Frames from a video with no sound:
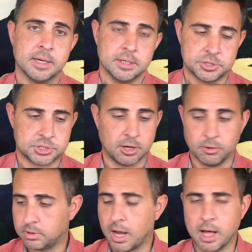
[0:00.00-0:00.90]
So
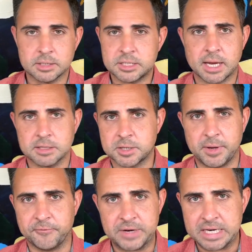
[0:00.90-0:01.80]
college towns can be a
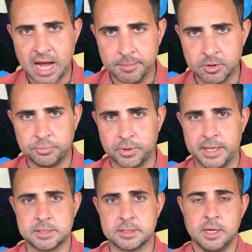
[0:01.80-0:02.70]
phenomenal
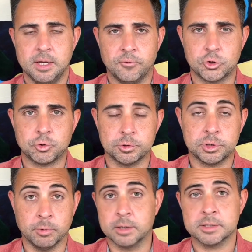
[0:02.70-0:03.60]
place for short-term rentals,